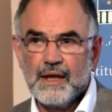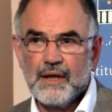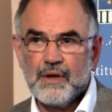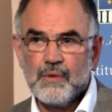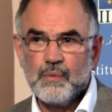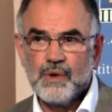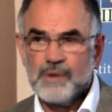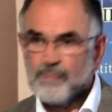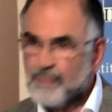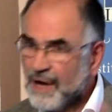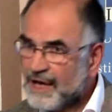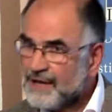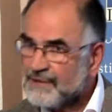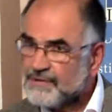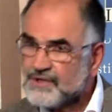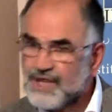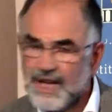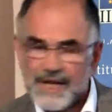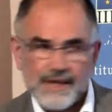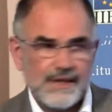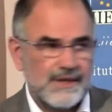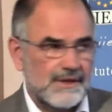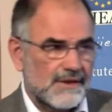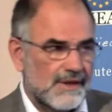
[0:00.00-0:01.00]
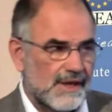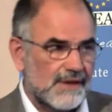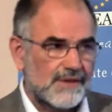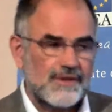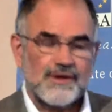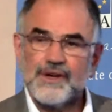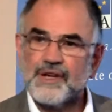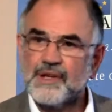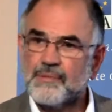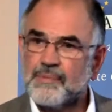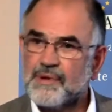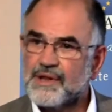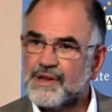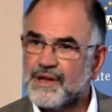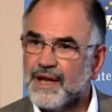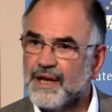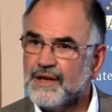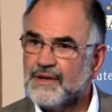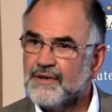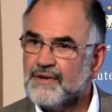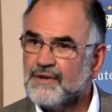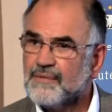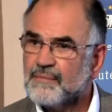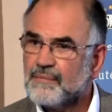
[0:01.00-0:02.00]
We might have taken that
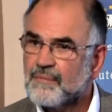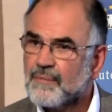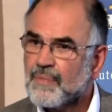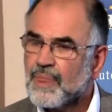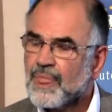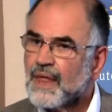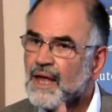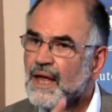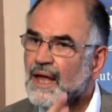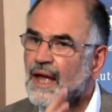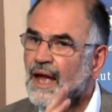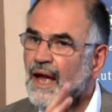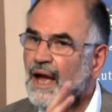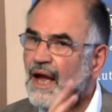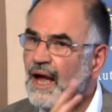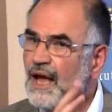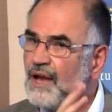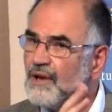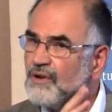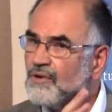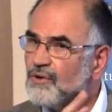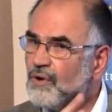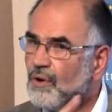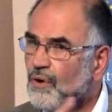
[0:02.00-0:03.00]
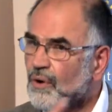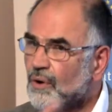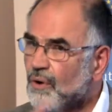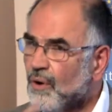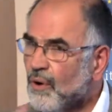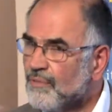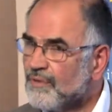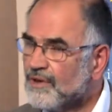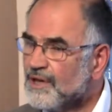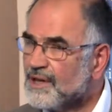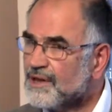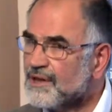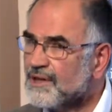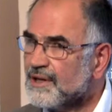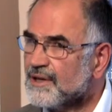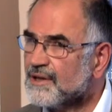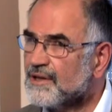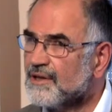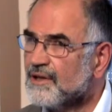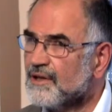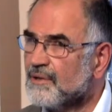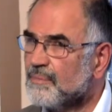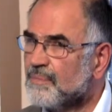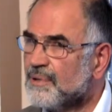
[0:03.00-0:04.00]
30%, and over a
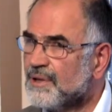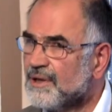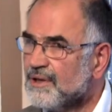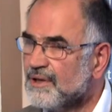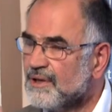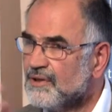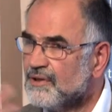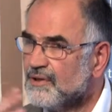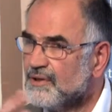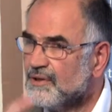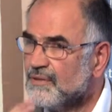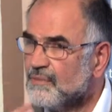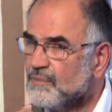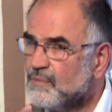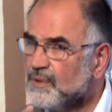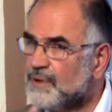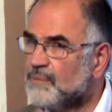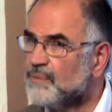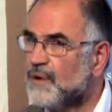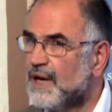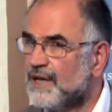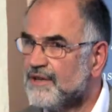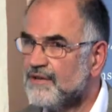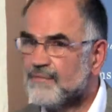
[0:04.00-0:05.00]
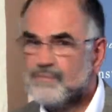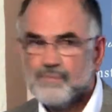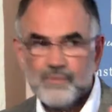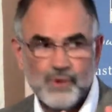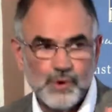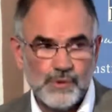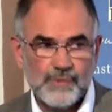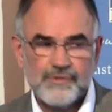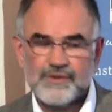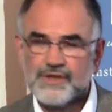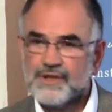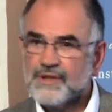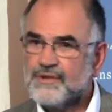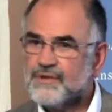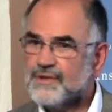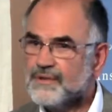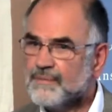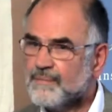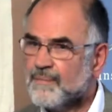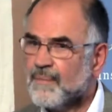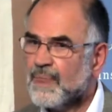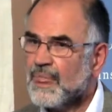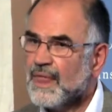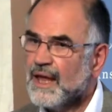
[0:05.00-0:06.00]
6-year period, we might have moved it,
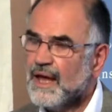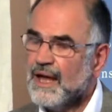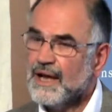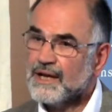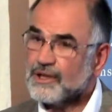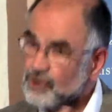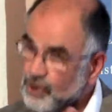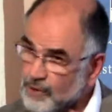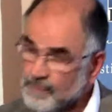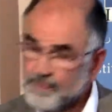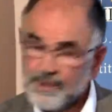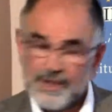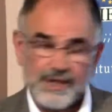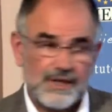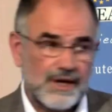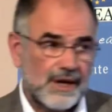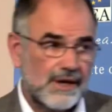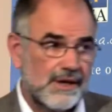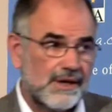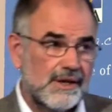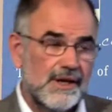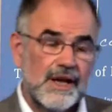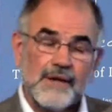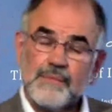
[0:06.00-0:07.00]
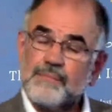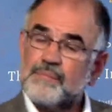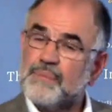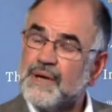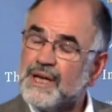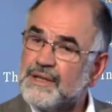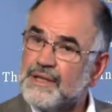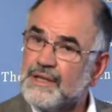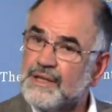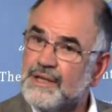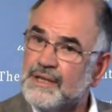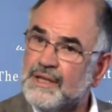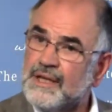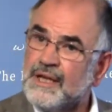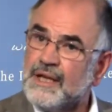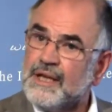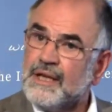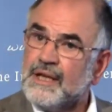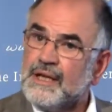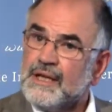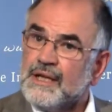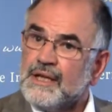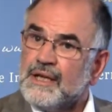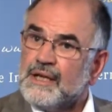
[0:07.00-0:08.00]
and it could be done not by the
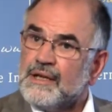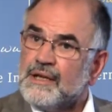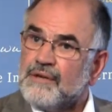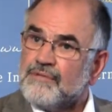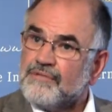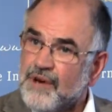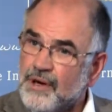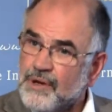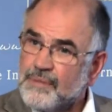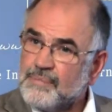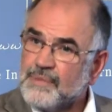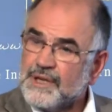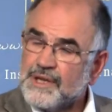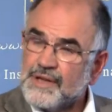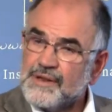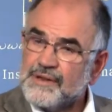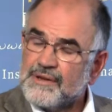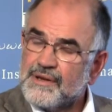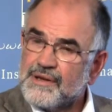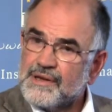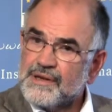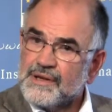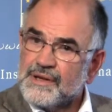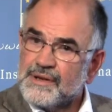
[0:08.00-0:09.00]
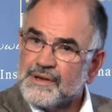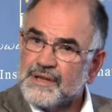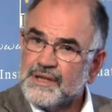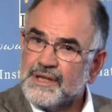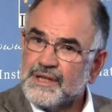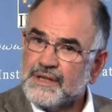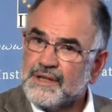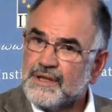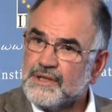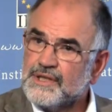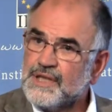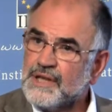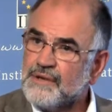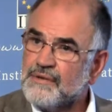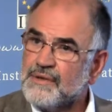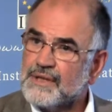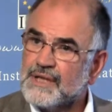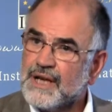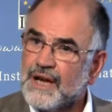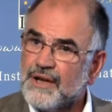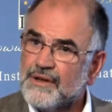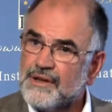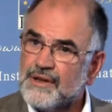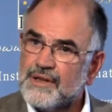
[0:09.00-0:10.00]
foreign ministers sitting in the General
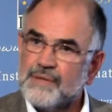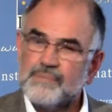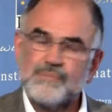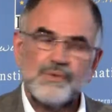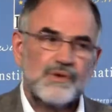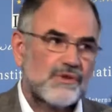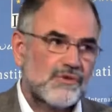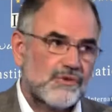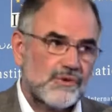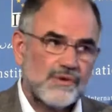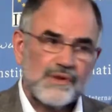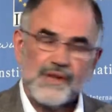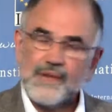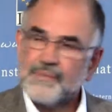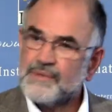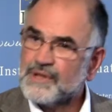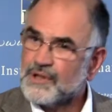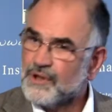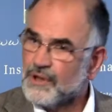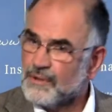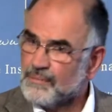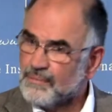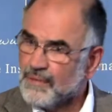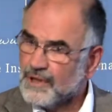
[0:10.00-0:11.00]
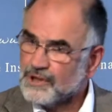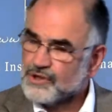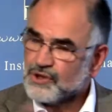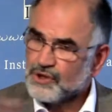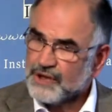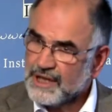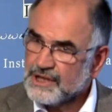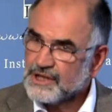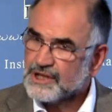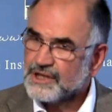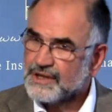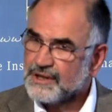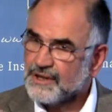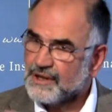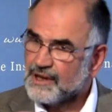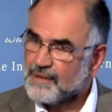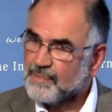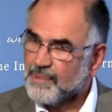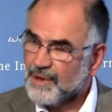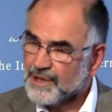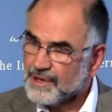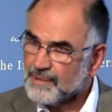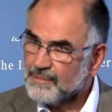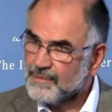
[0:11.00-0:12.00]
Council, but through something called modulation. It's
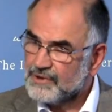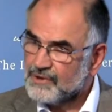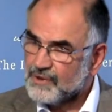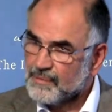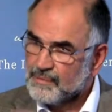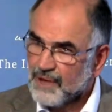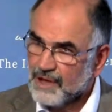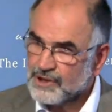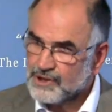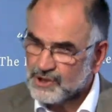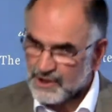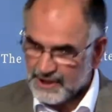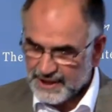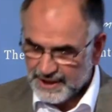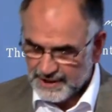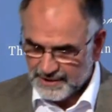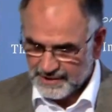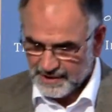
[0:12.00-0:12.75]
possible to modulate.